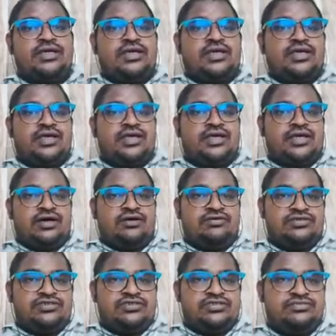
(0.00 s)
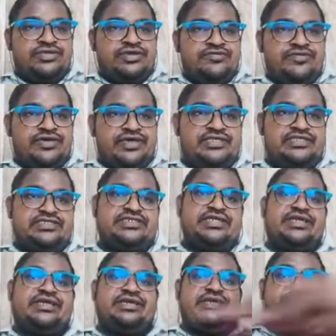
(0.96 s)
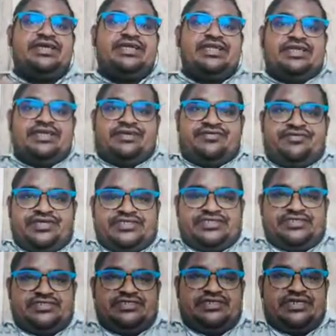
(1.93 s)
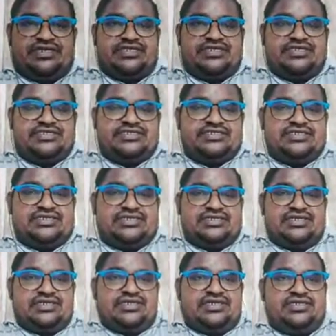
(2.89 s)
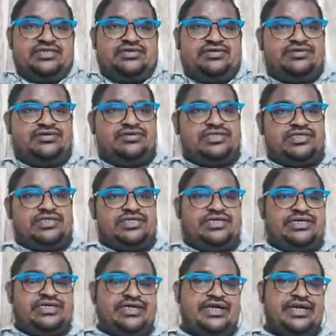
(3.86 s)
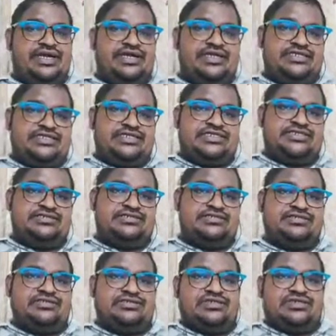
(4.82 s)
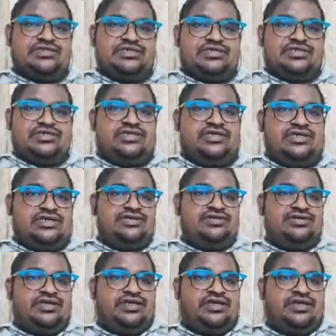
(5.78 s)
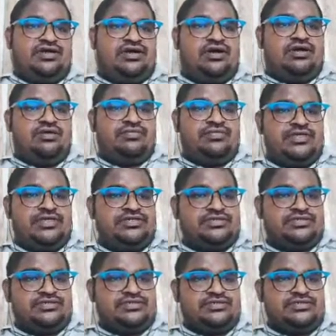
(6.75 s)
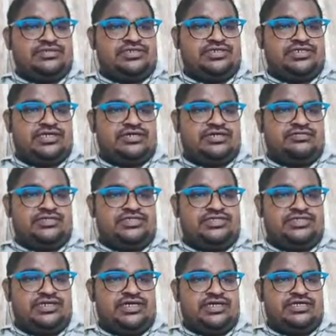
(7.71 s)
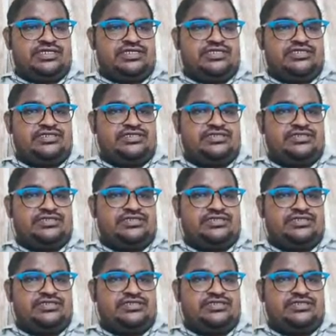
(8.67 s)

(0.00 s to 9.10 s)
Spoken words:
Okay, now you simplify this entire equation. That is, you do the integration and you can common the terms like this.